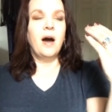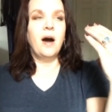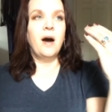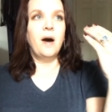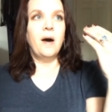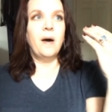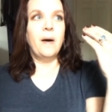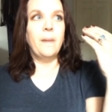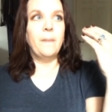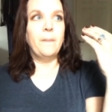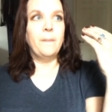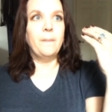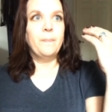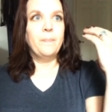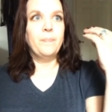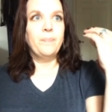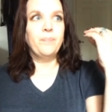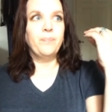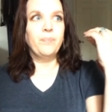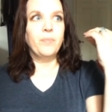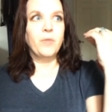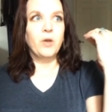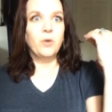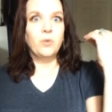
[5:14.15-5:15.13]
Um,
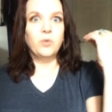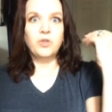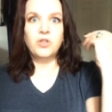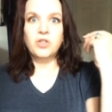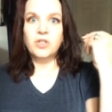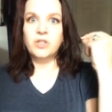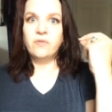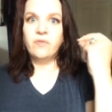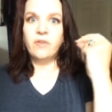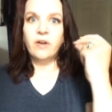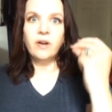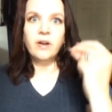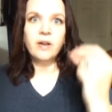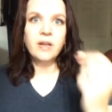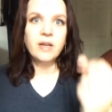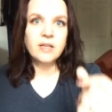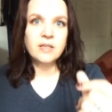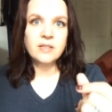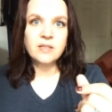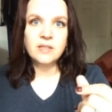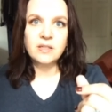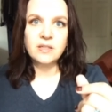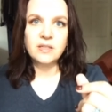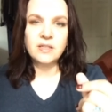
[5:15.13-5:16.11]
it was just very
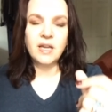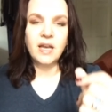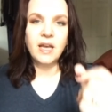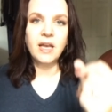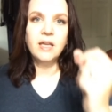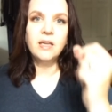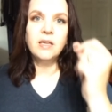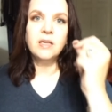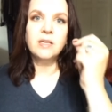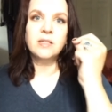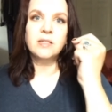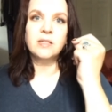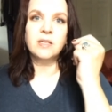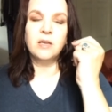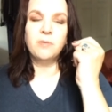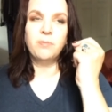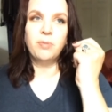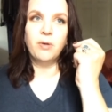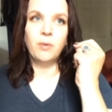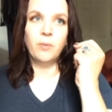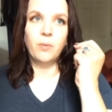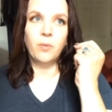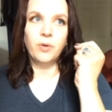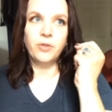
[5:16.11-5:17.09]
instantaneously,
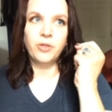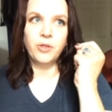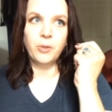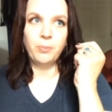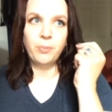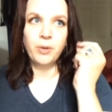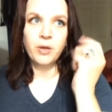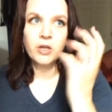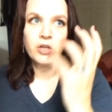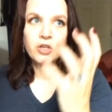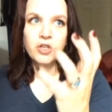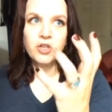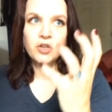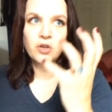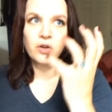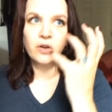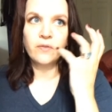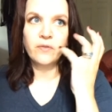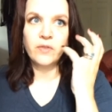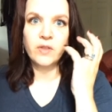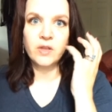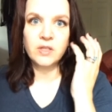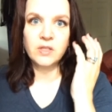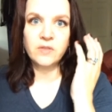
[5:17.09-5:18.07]
but what the picture
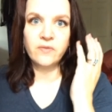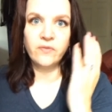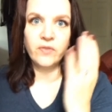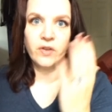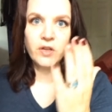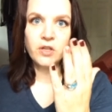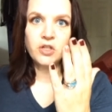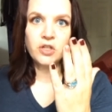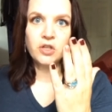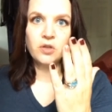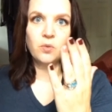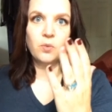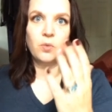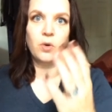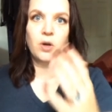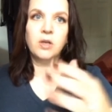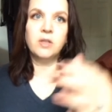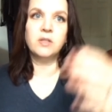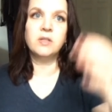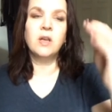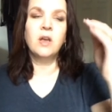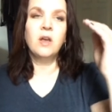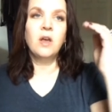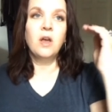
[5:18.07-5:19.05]
of this vision
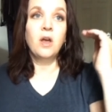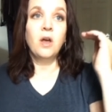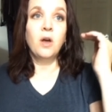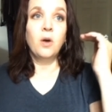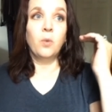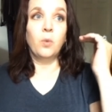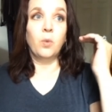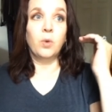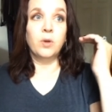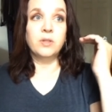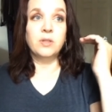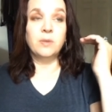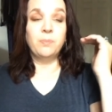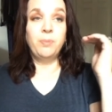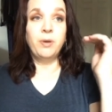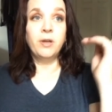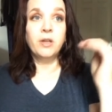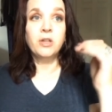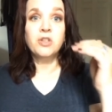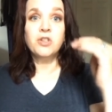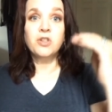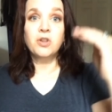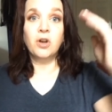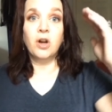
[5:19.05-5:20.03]
was was a
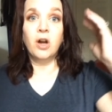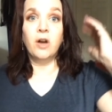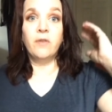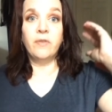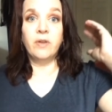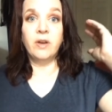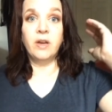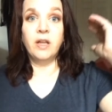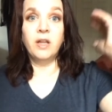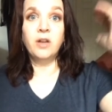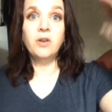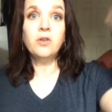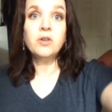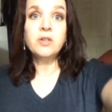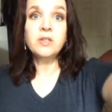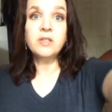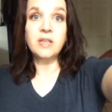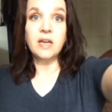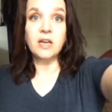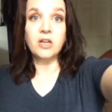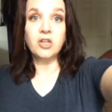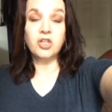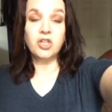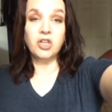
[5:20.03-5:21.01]
picture of an
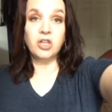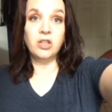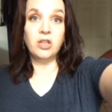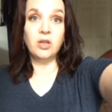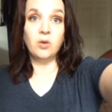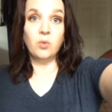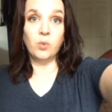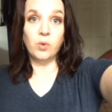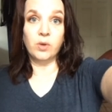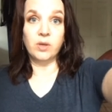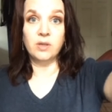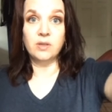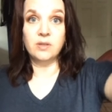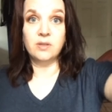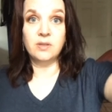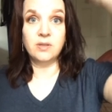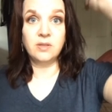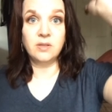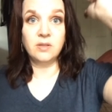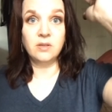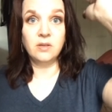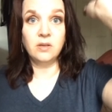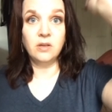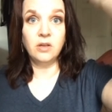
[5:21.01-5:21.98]
intersection that
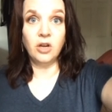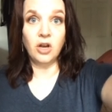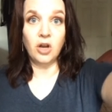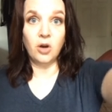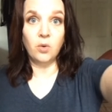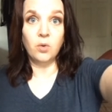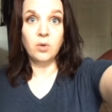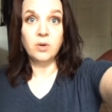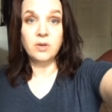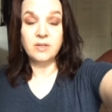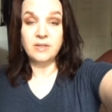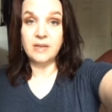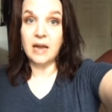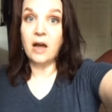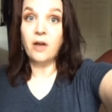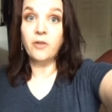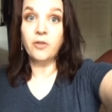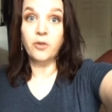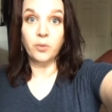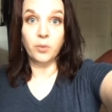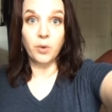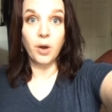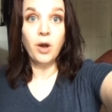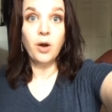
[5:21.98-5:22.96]
was, you know,
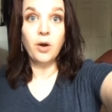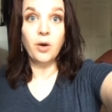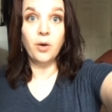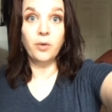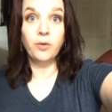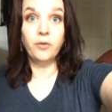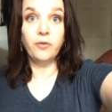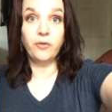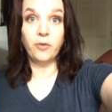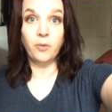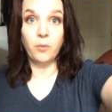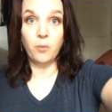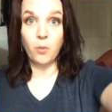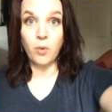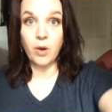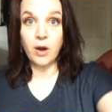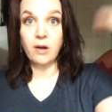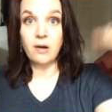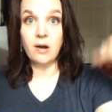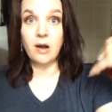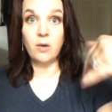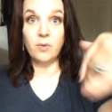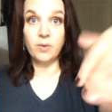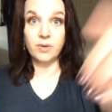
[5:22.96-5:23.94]
down the road from
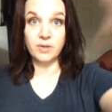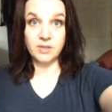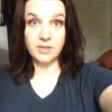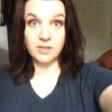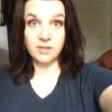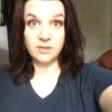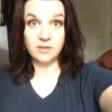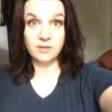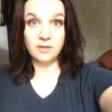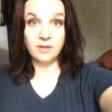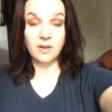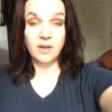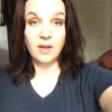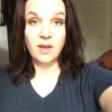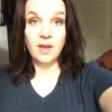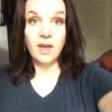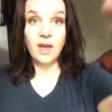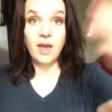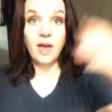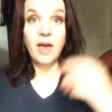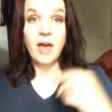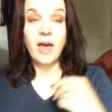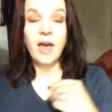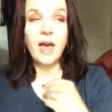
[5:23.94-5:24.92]
where I was
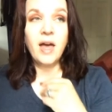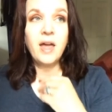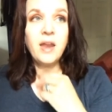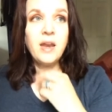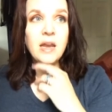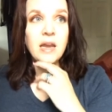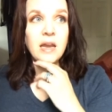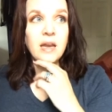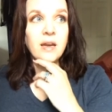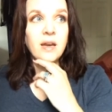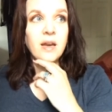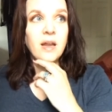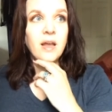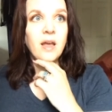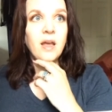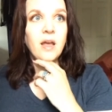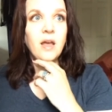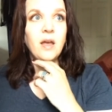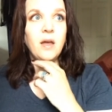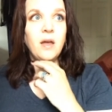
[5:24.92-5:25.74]
heading.